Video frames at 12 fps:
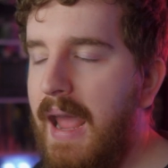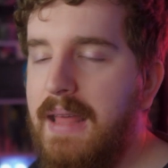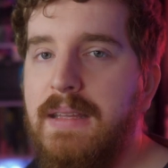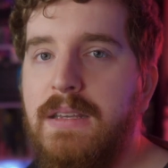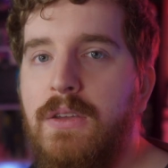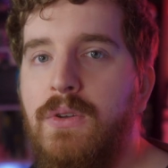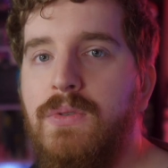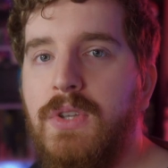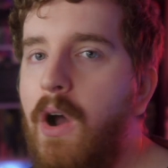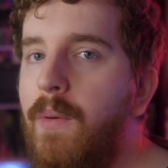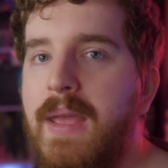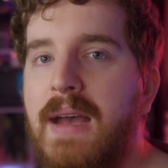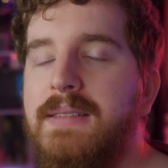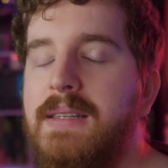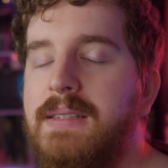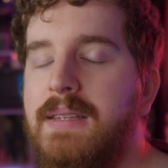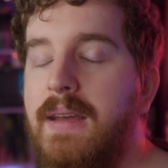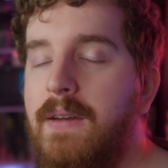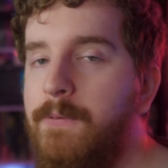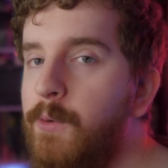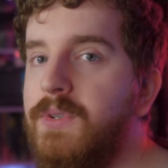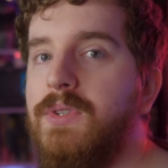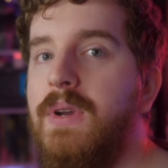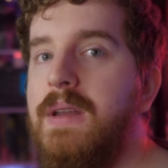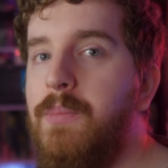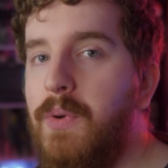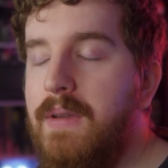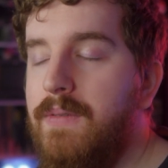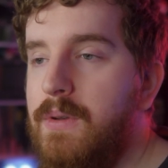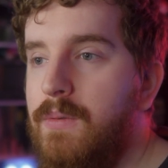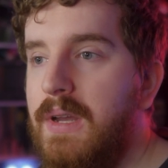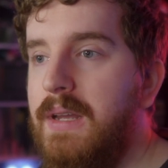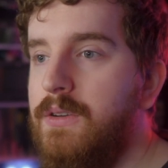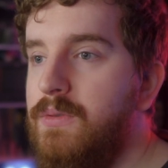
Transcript: and then use OBS's full screen preview